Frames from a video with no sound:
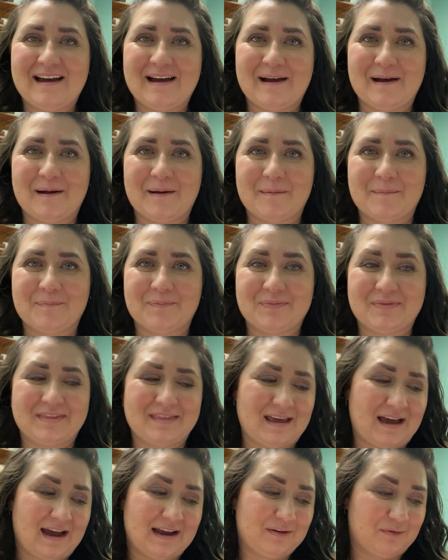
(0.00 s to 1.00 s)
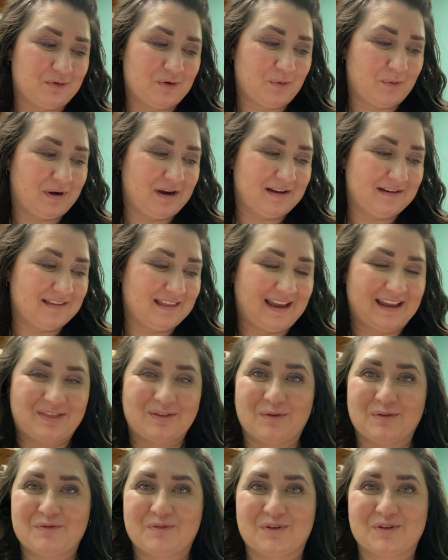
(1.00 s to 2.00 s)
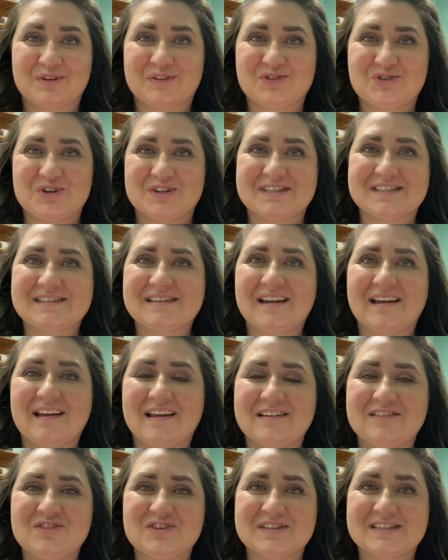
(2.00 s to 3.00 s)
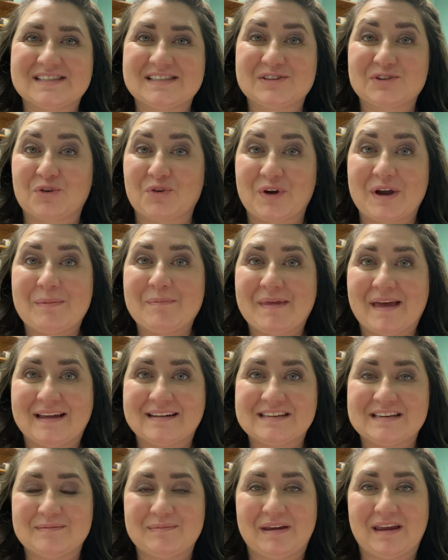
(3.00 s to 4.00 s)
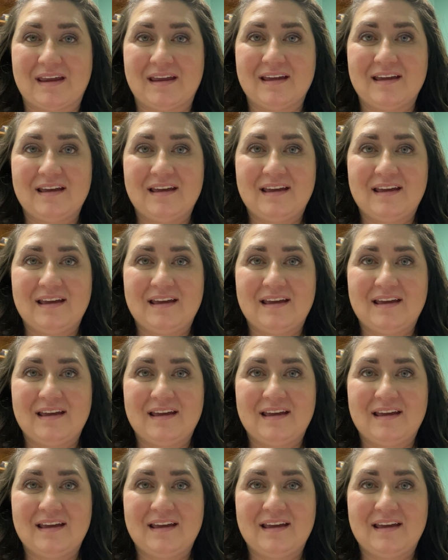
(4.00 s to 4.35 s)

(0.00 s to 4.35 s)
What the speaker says: I don't know what it, like those verses just scream that to me.